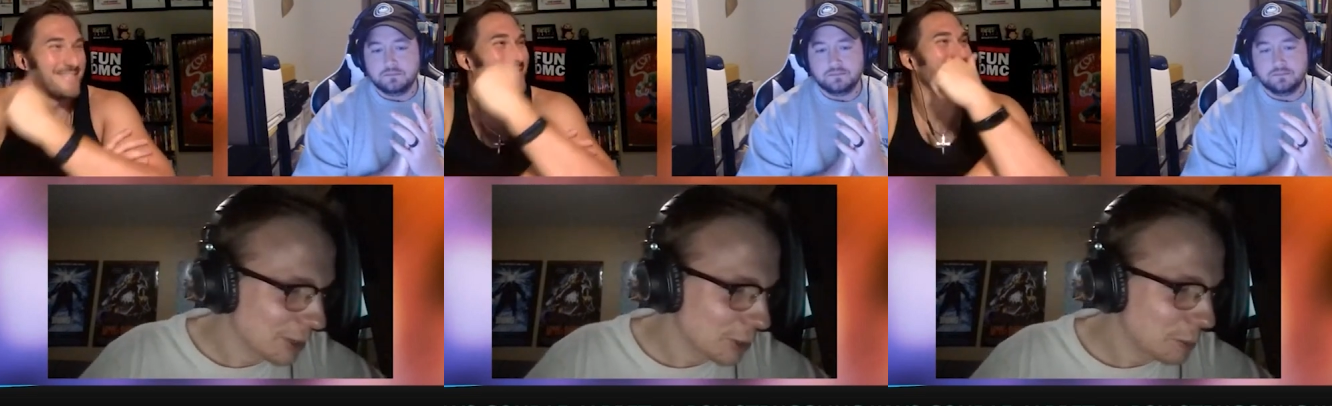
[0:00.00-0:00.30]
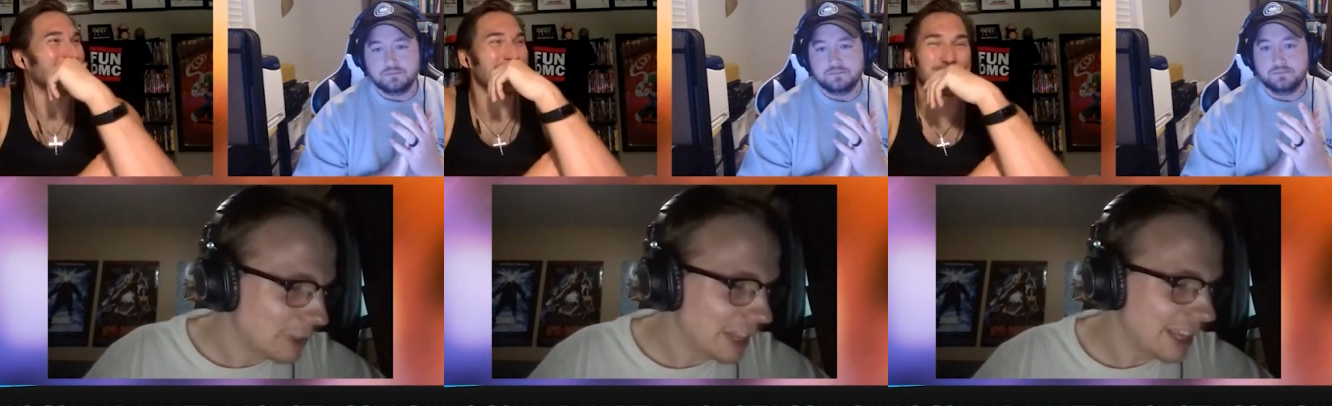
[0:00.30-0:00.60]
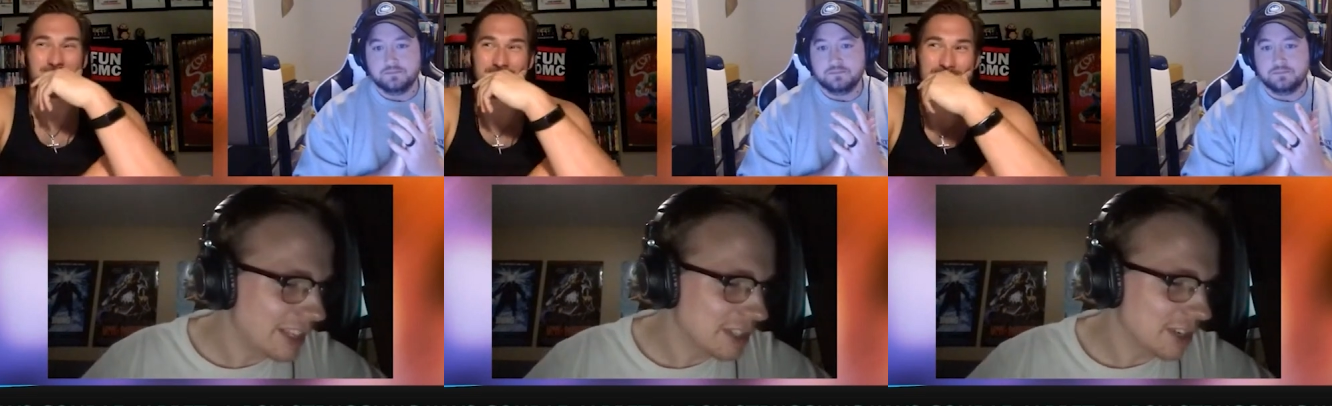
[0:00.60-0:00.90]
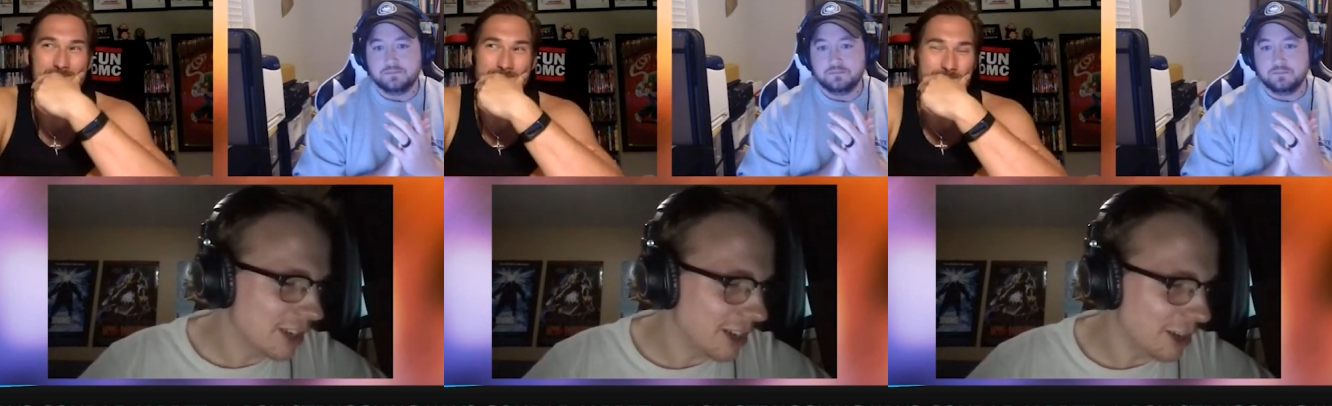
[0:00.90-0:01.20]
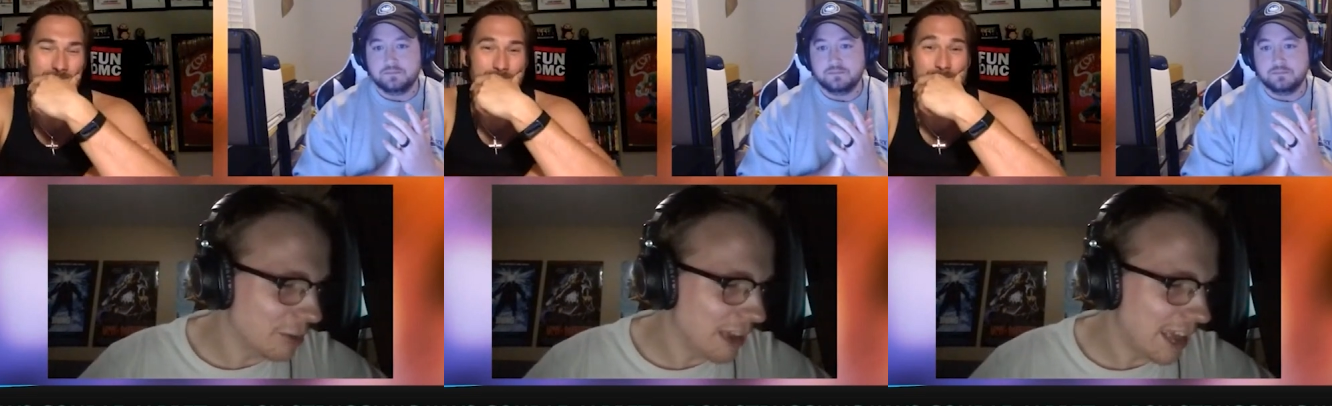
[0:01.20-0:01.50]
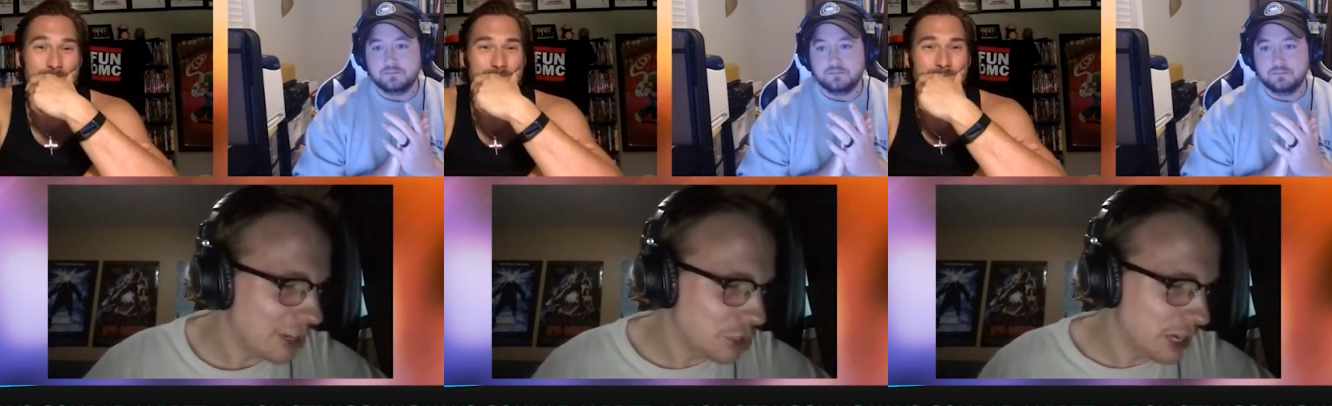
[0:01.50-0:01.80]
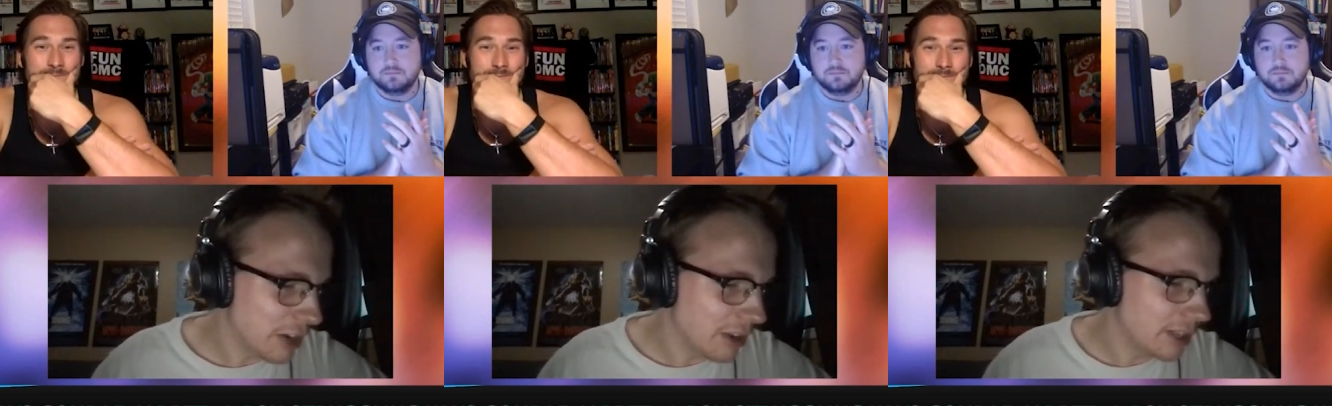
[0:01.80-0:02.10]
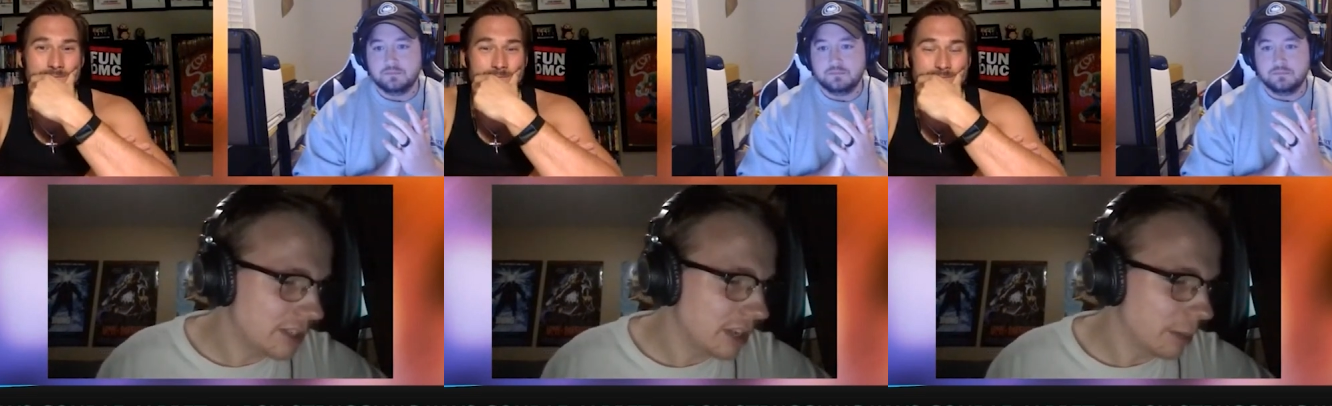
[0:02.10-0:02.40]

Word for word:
Speaker 1: Who plays Conrad Jarrett,